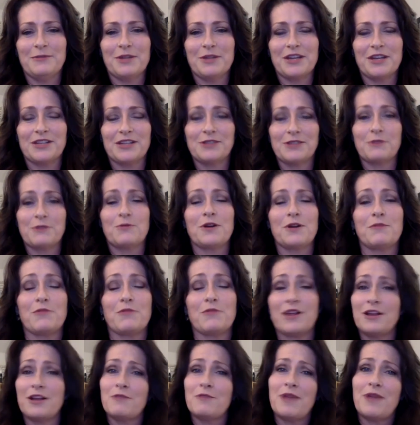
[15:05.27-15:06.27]
because we want to
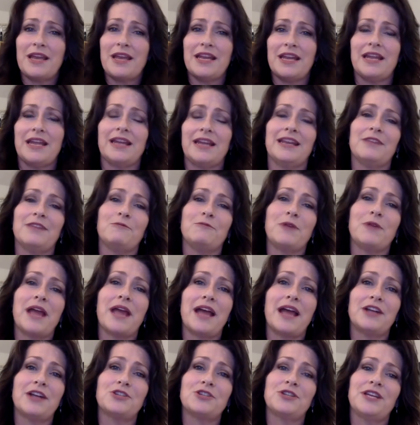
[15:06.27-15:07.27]
bring your buddy and it, we
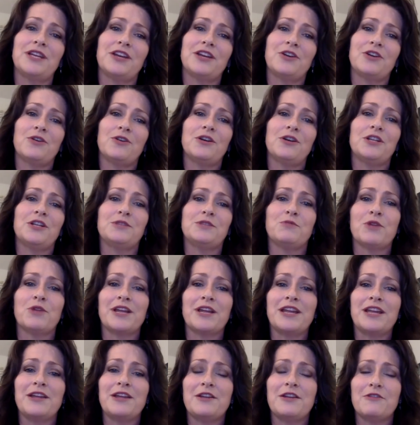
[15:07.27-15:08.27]
actually encourage
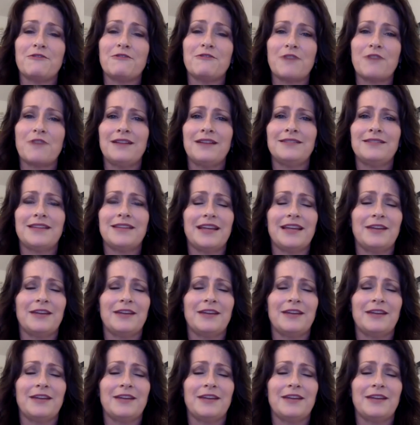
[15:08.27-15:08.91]
bringing your friend